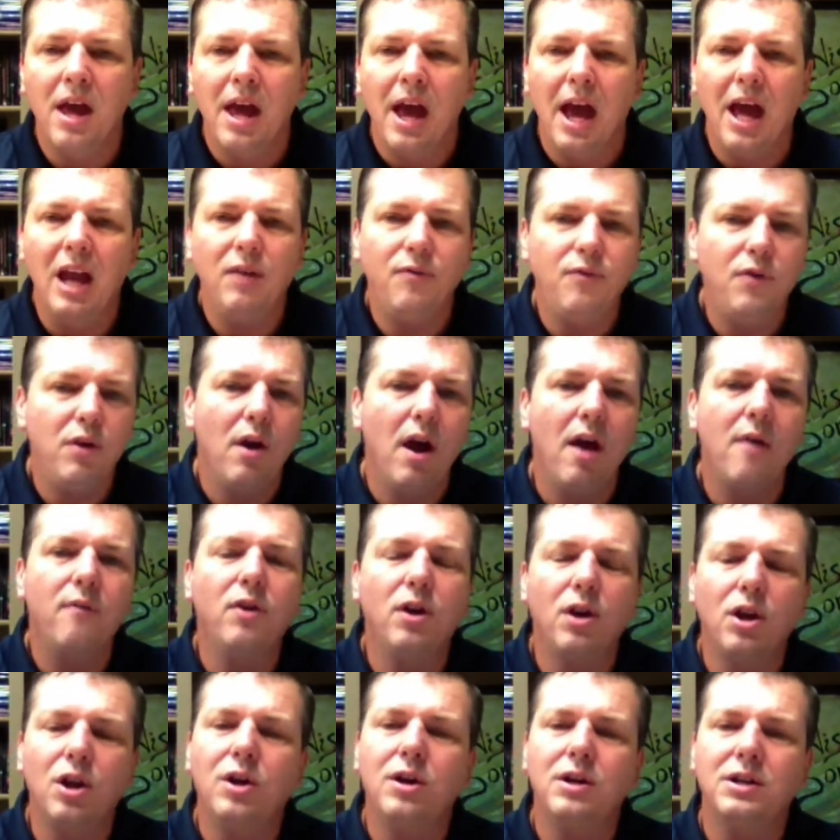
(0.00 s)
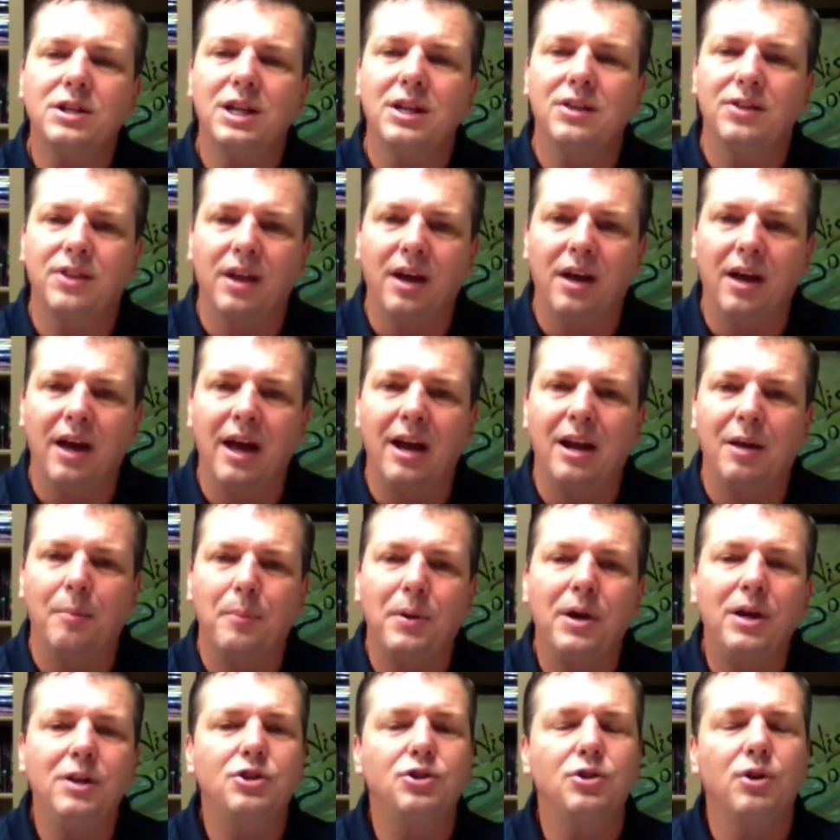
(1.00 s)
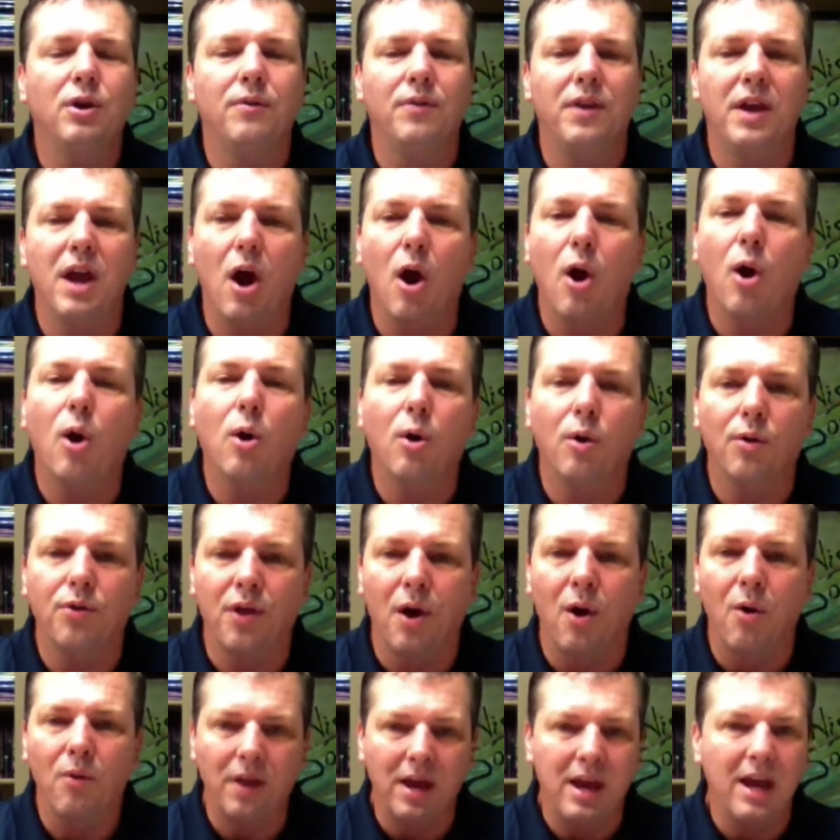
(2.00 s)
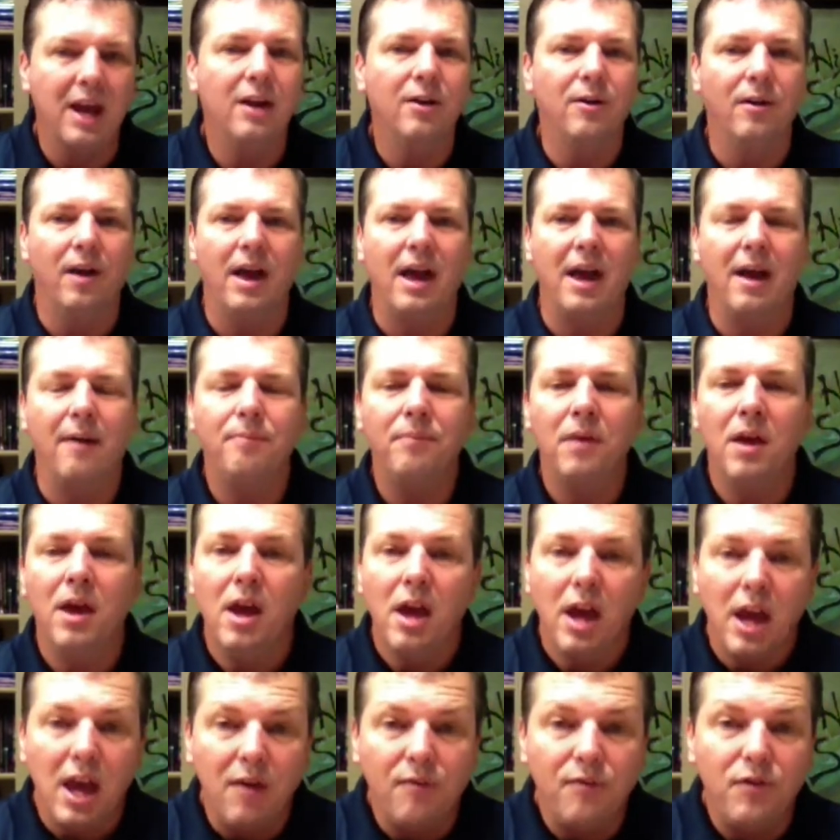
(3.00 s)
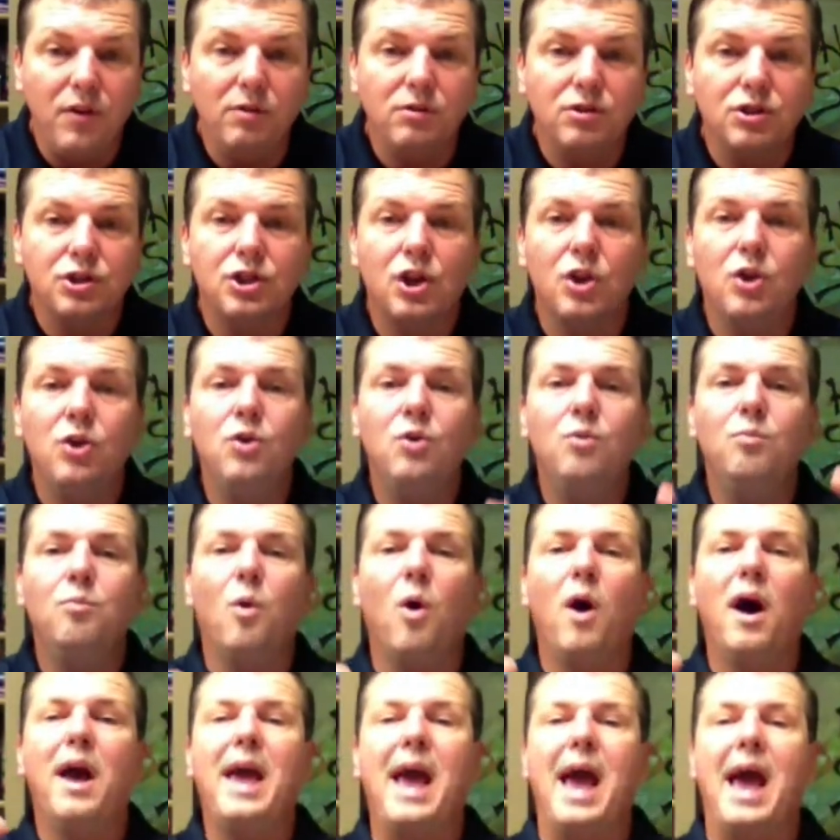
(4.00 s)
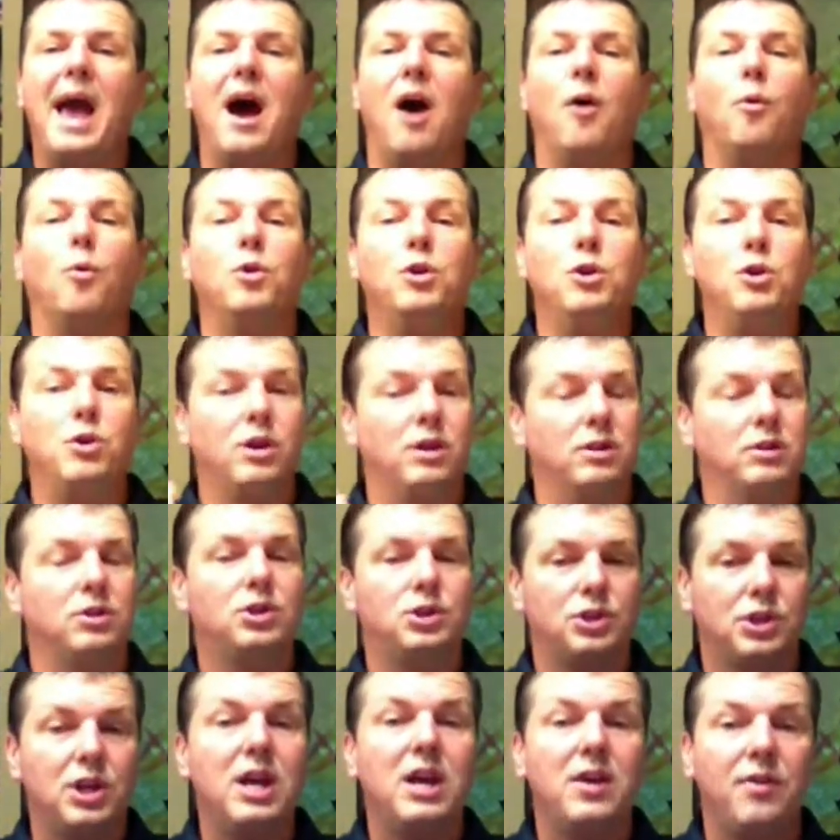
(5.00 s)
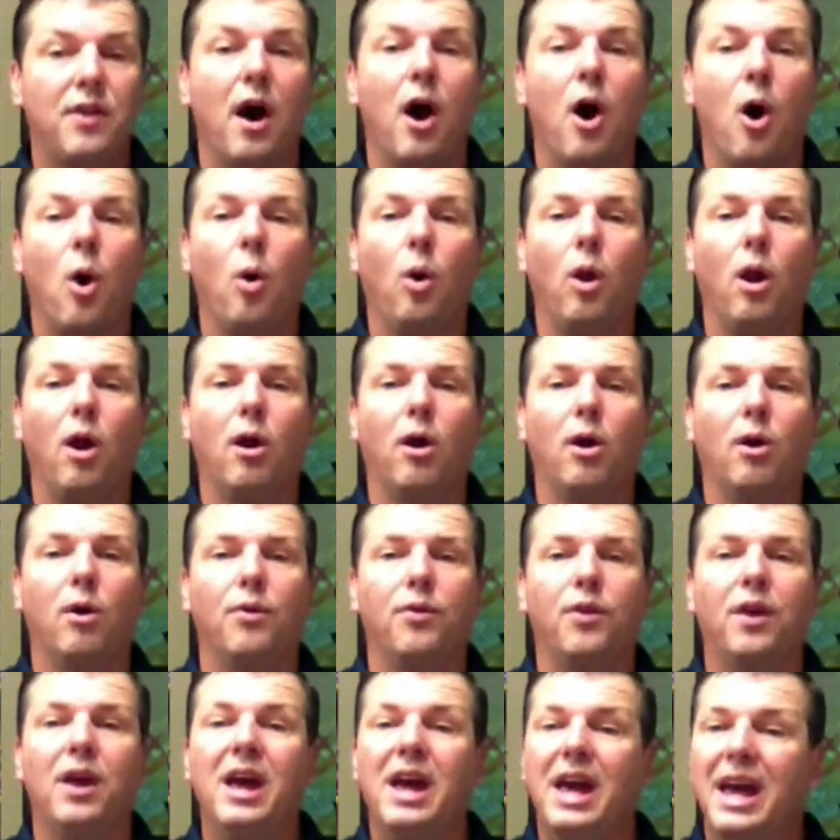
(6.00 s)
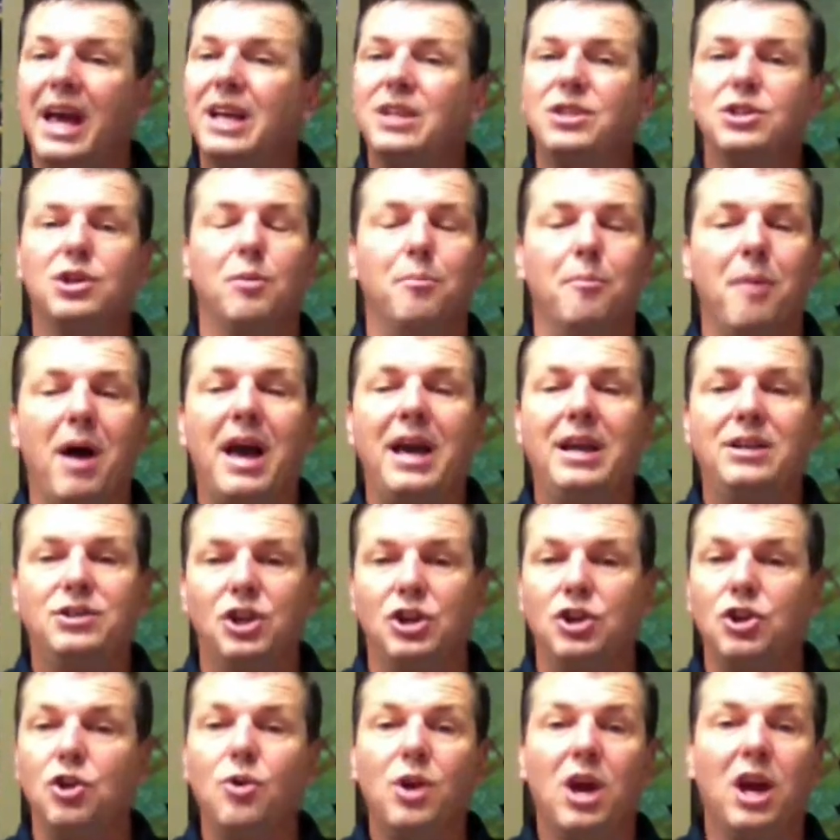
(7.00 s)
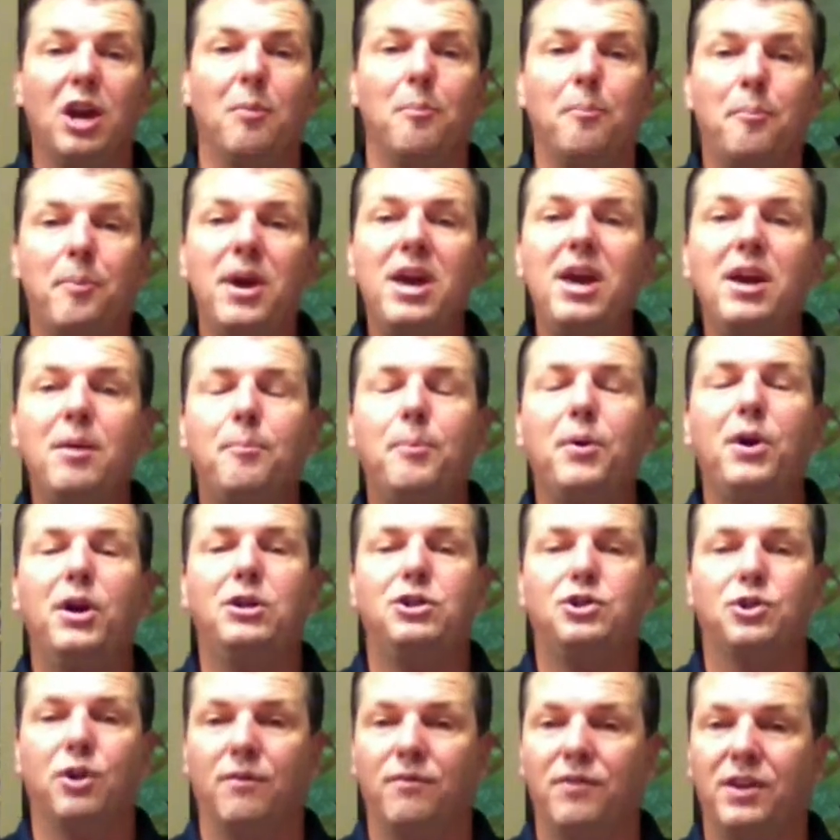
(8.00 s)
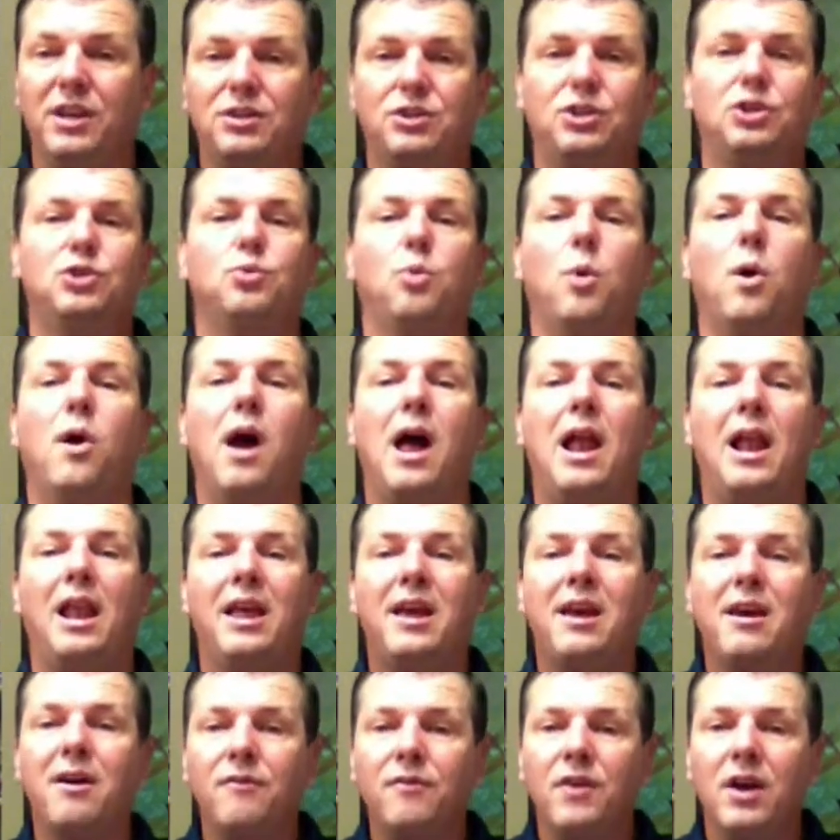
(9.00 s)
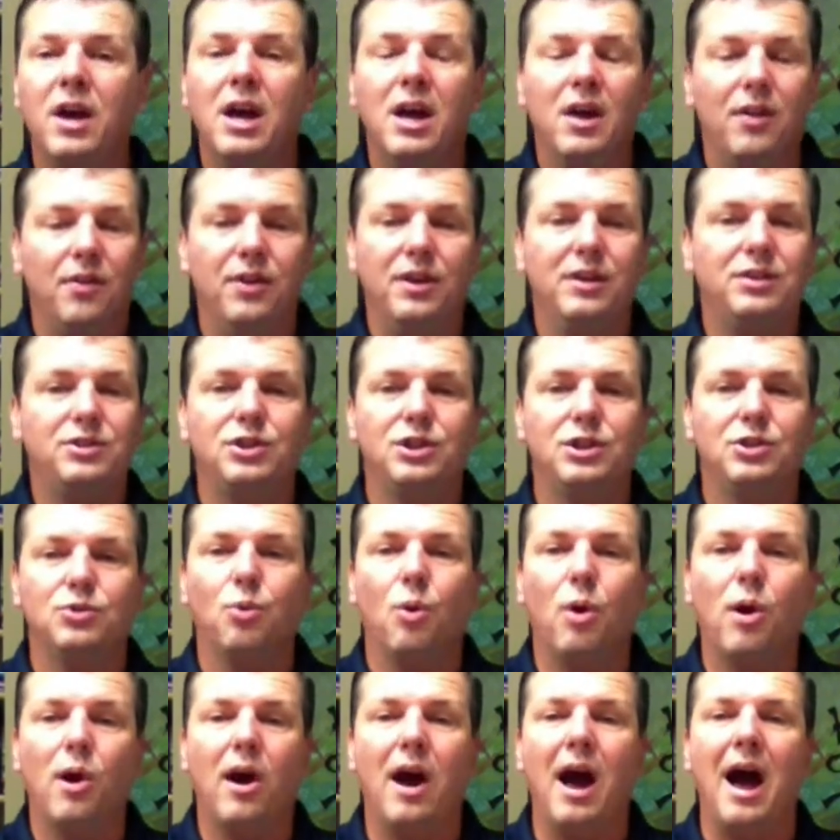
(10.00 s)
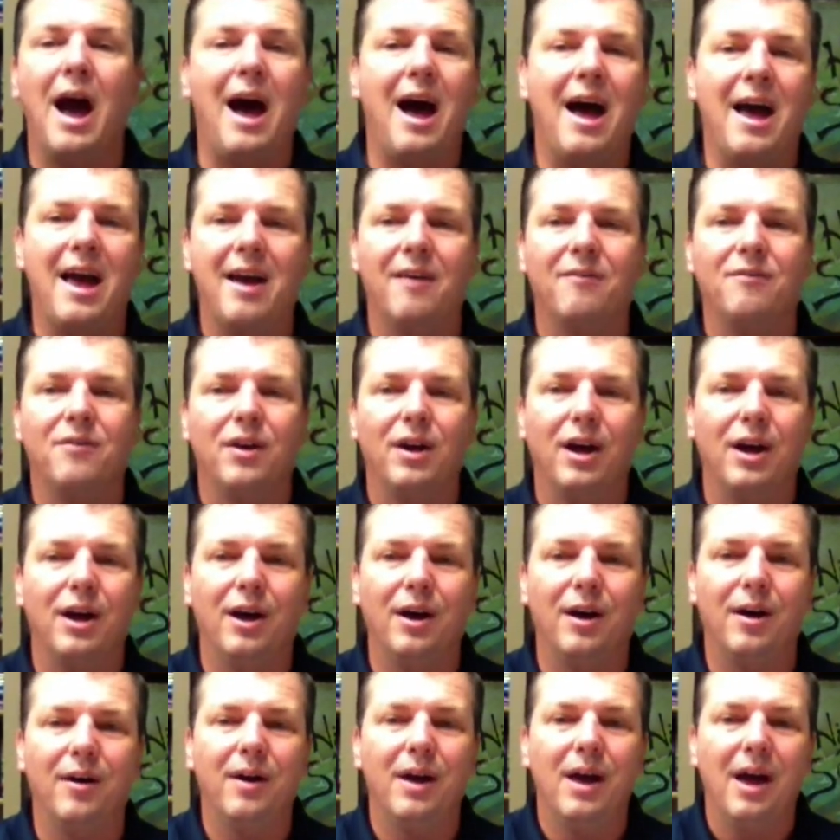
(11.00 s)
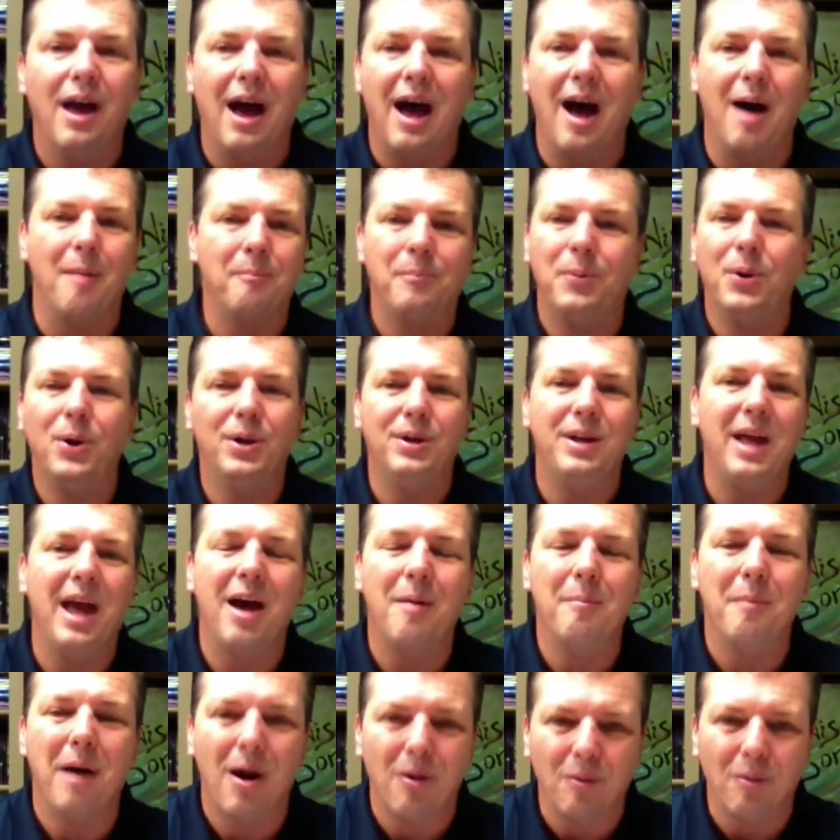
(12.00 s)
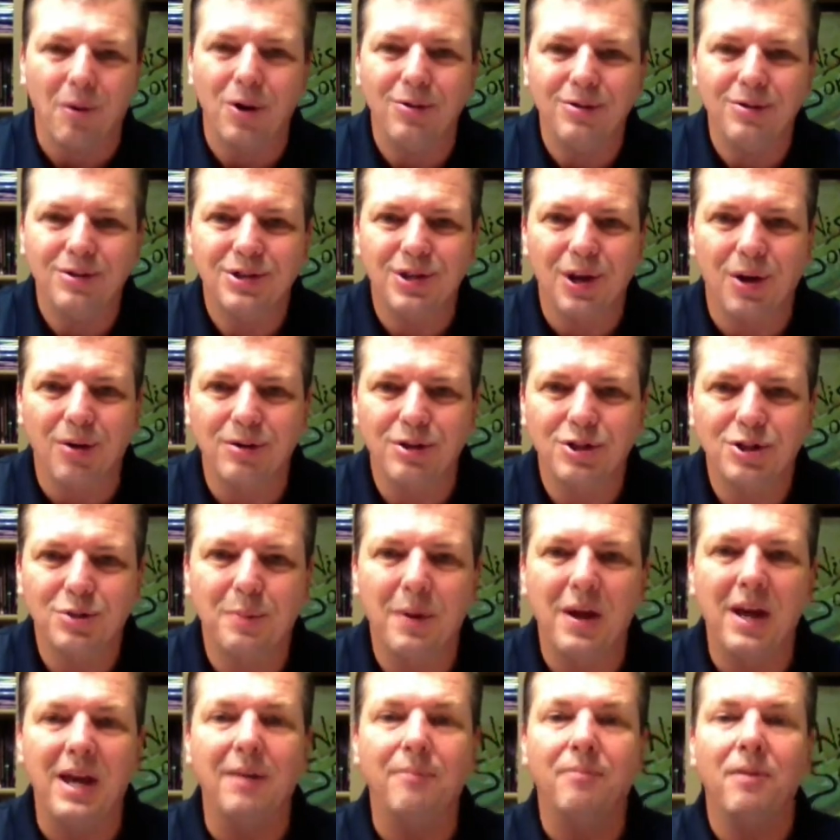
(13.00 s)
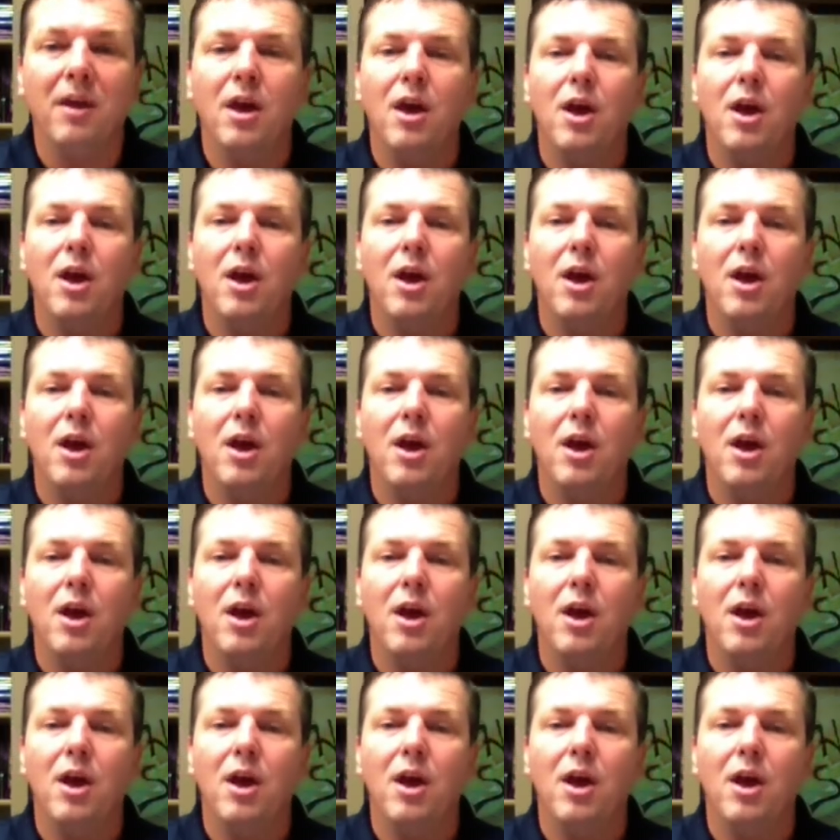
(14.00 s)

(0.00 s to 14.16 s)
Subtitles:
And if you ever looked at a picture of the earth on the internet, if you zoom way out where you can see the whole earth, it's amazing. You get a big picture of this is where I live, this is where I'm put down my roots, so to speak.